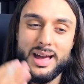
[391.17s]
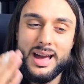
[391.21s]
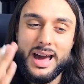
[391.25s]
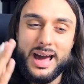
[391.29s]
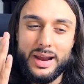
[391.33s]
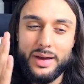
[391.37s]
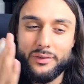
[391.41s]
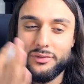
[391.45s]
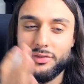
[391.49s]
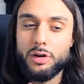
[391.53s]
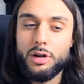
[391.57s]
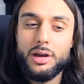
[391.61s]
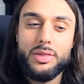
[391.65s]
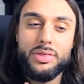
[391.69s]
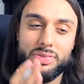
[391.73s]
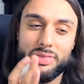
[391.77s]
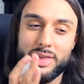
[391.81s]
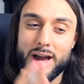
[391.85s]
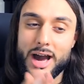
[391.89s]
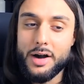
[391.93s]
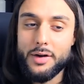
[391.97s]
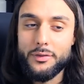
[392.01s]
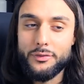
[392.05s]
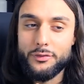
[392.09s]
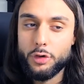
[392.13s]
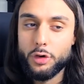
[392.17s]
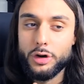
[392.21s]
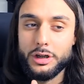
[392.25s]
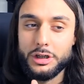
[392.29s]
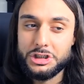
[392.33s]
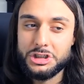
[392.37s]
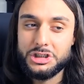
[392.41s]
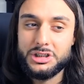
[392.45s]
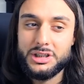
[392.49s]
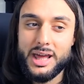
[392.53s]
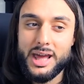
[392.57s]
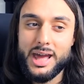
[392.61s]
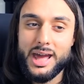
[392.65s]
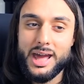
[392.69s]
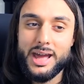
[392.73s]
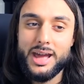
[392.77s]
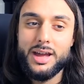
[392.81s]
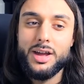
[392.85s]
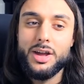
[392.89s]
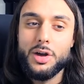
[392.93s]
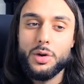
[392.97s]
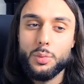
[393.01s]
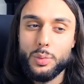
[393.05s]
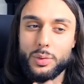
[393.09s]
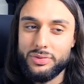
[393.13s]
And I feel like that footage
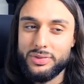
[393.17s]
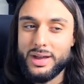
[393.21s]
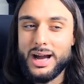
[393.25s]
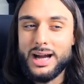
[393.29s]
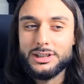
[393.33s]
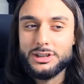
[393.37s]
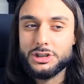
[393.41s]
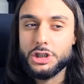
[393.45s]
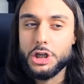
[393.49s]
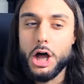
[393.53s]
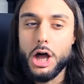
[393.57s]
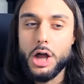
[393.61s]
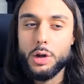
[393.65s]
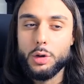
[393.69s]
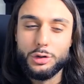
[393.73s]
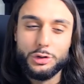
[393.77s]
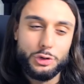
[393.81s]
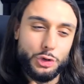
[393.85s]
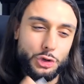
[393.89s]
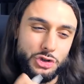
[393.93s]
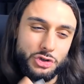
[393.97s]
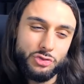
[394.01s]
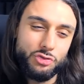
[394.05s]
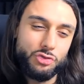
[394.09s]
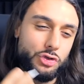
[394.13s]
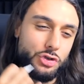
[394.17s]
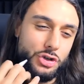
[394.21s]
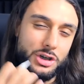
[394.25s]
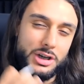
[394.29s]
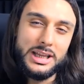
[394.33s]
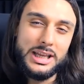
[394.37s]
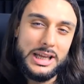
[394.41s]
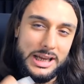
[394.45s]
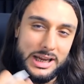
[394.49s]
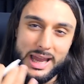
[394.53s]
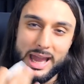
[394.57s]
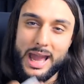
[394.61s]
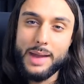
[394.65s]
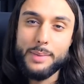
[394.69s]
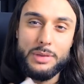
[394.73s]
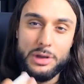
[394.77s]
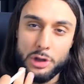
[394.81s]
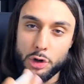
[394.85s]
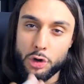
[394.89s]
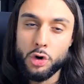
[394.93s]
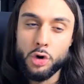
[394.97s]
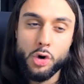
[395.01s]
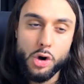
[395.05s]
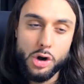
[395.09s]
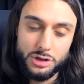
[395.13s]
there with that title doesn't really get me
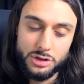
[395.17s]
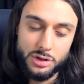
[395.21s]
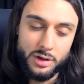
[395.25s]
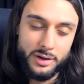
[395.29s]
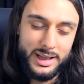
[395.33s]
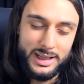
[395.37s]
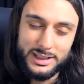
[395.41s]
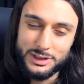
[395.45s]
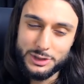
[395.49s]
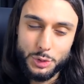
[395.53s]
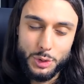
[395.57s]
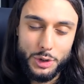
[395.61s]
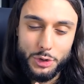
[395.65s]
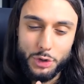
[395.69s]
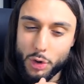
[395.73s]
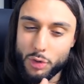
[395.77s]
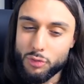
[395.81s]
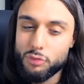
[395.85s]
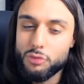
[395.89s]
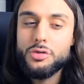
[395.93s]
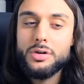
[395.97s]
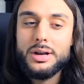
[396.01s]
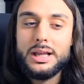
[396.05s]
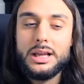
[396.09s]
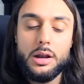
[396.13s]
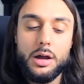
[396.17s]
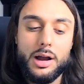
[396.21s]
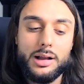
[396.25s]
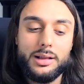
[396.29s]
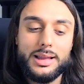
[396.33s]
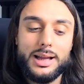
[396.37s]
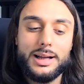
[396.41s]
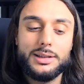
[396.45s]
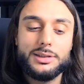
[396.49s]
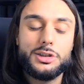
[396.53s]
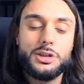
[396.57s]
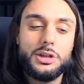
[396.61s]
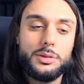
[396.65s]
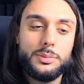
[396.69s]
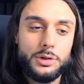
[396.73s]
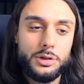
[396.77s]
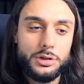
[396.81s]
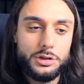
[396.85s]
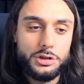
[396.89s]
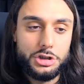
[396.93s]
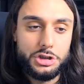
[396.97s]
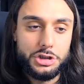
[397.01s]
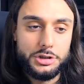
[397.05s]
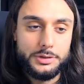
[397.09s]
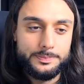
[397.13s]
hooked on it. So I don't really like that too much
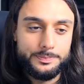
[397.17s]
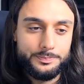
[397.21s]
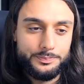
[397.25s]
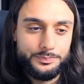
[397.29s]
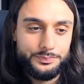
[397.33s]
much.